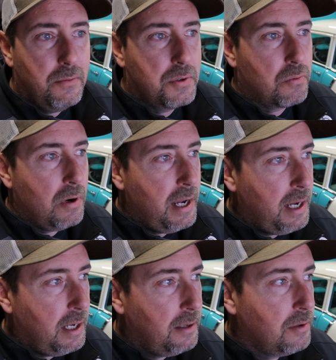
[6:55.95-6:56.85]
It was
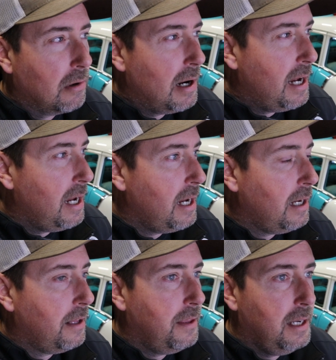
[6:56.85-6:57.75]
red,
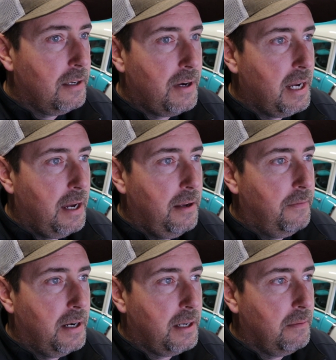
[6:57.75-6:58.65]
gray, I think,
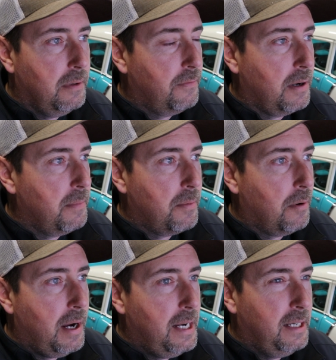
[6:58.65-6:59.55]
if I remember
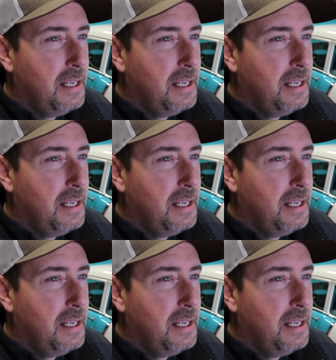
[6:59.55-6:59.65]
right.